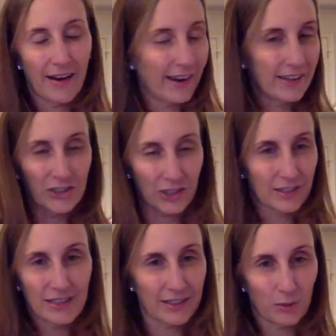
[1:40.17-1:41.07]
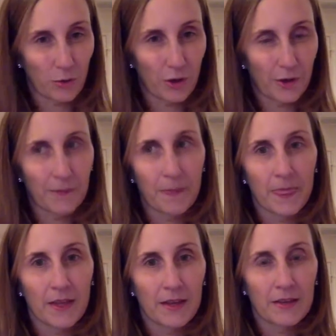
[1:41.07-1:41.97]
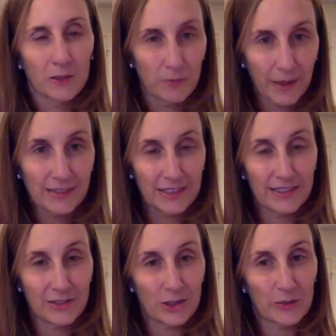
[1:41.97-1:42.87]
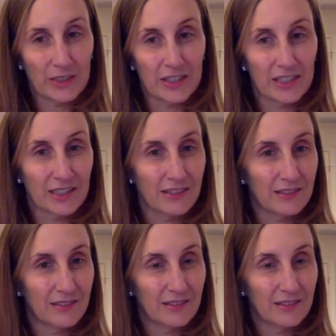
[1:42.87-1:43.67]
It just doesn't work. So the best thing to do is just to